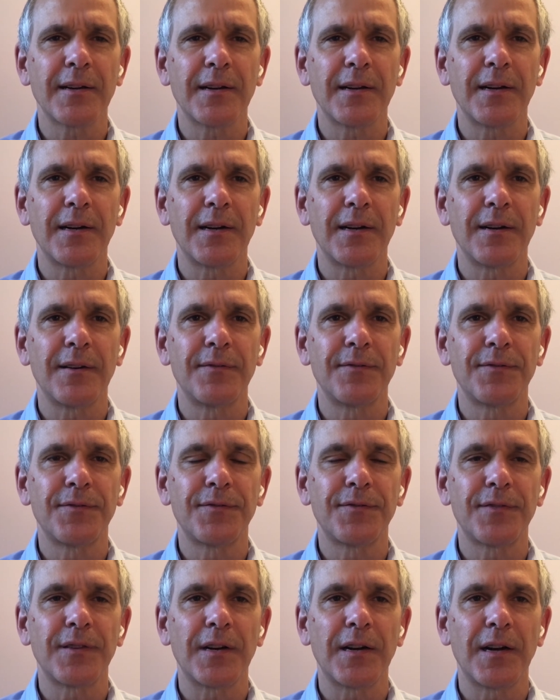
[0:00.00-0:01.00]

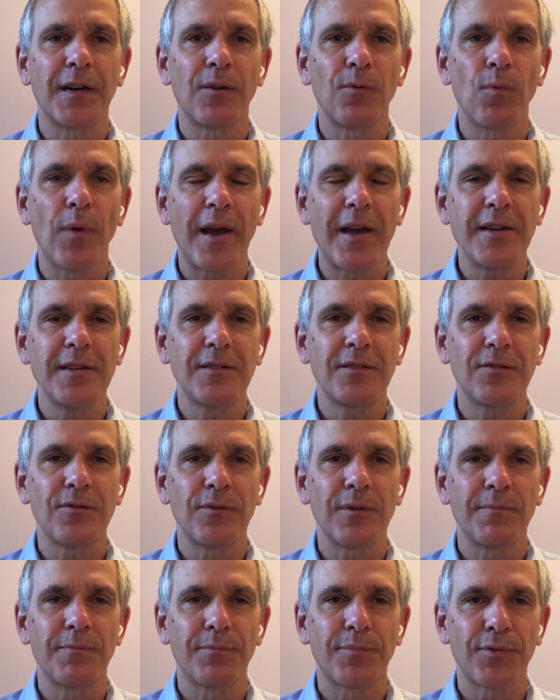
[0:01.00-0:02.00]
of ways
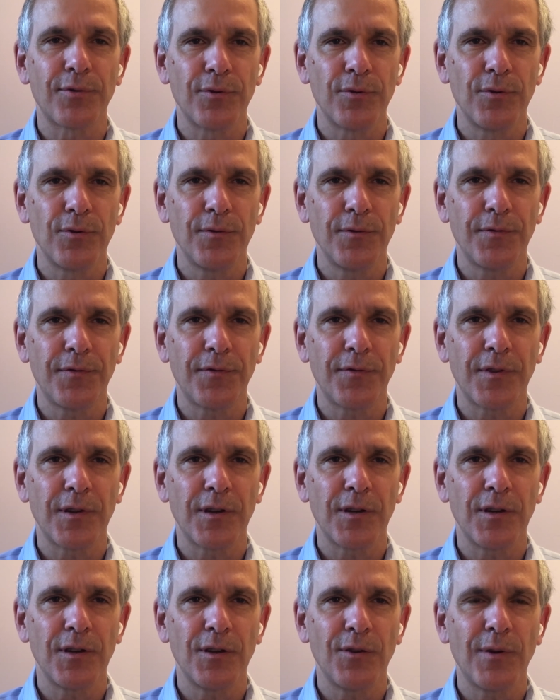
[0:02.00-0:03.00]
to improve
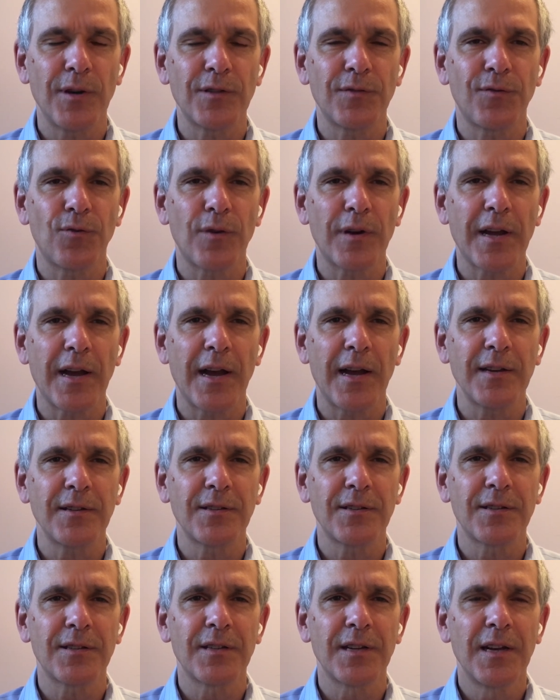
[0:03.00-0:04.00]
the US
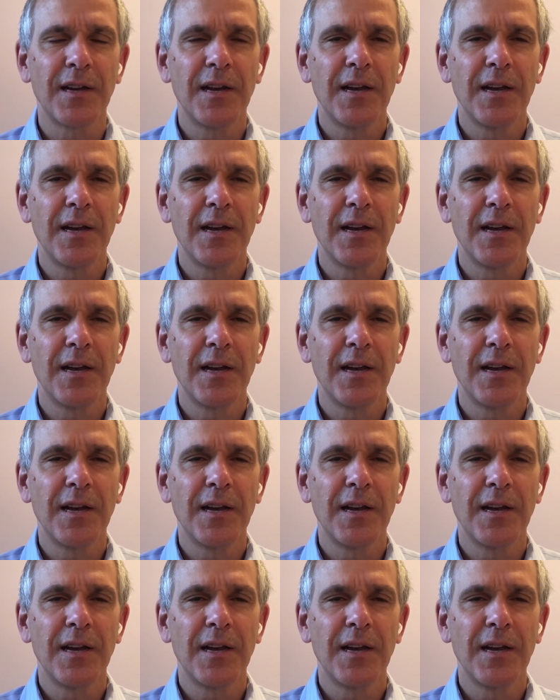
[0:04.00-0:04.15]
forecasts.